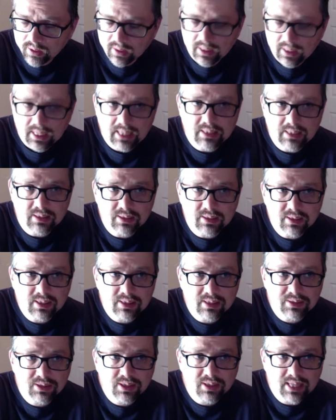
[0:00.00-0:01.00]
And
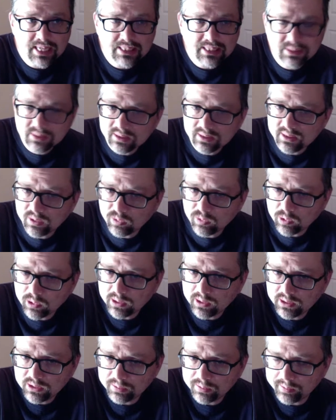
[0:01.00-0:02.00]
the last thing that
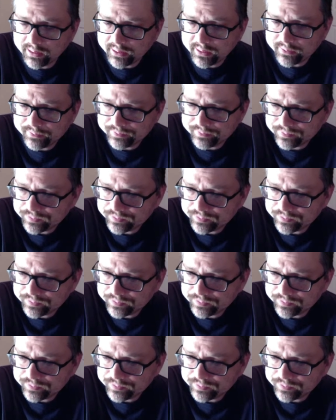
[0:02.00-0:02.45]
worries me